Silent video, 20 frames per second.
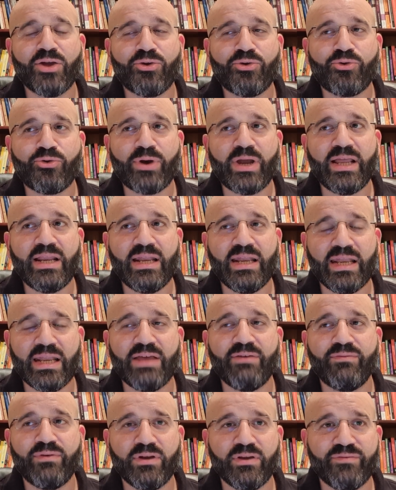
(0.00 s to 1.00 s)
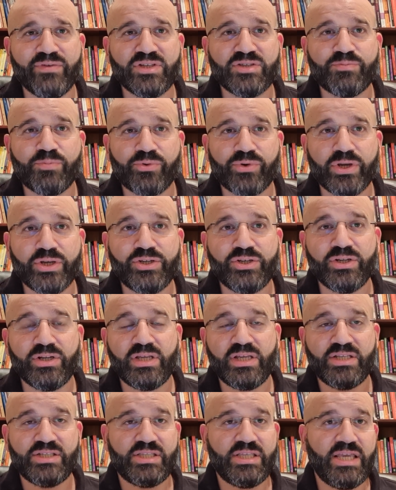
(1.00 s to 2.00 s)
great level of inspiration
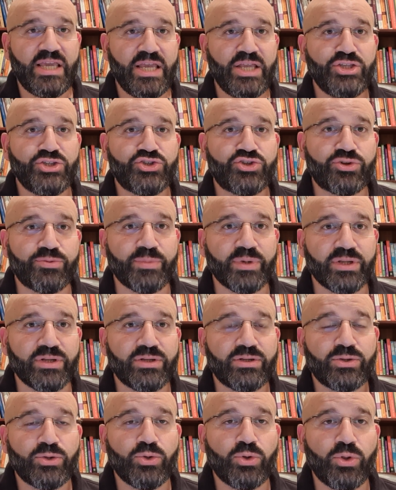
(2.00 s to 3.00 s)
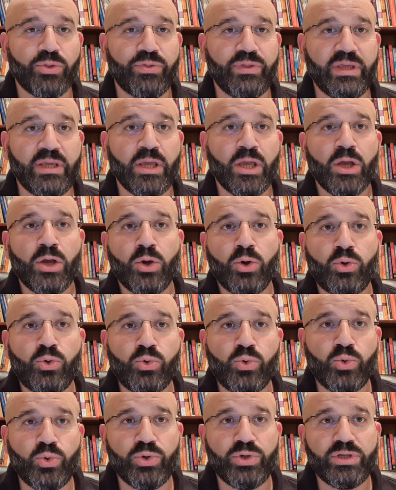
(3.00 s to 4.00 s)
is the instrument called the
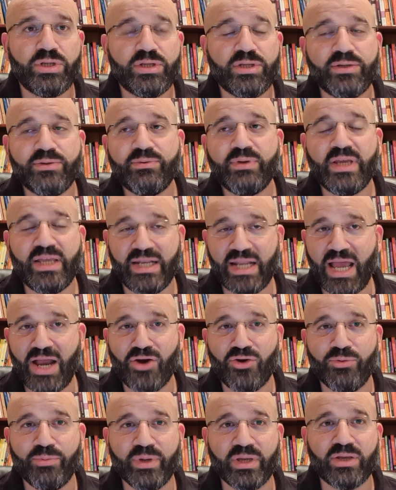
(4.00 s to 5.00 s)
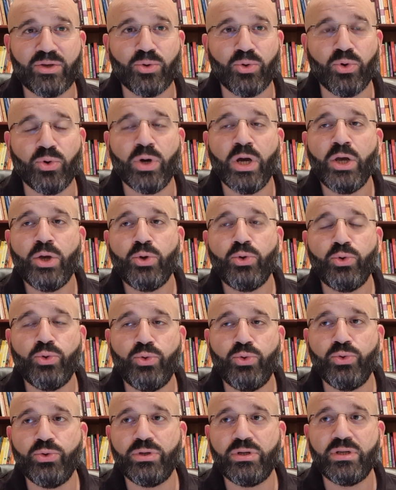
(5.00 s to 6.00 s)
oud in Arabic, or
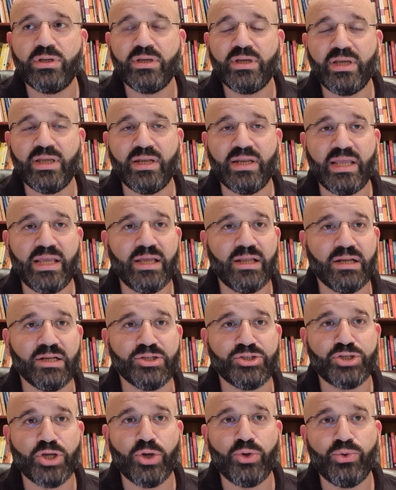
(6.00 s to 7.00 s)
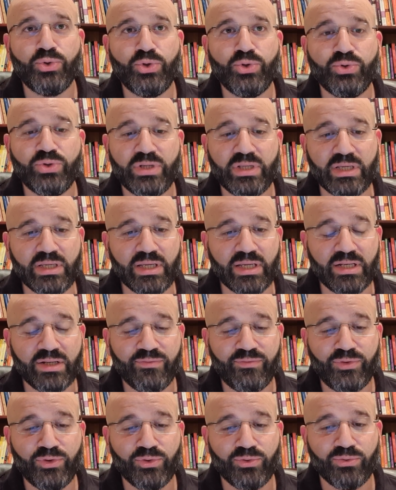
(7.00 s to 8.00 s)
oud in English, O-U-D. And
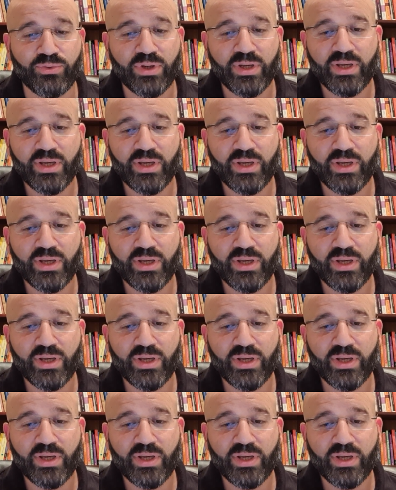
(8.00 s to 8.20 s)
if you